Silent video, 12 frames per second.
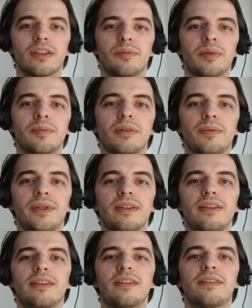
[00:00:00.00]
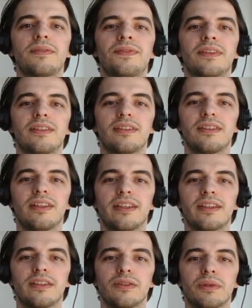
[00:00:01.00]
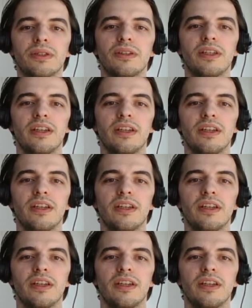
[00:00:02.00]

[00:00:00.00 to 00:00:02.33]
other people will like it as well.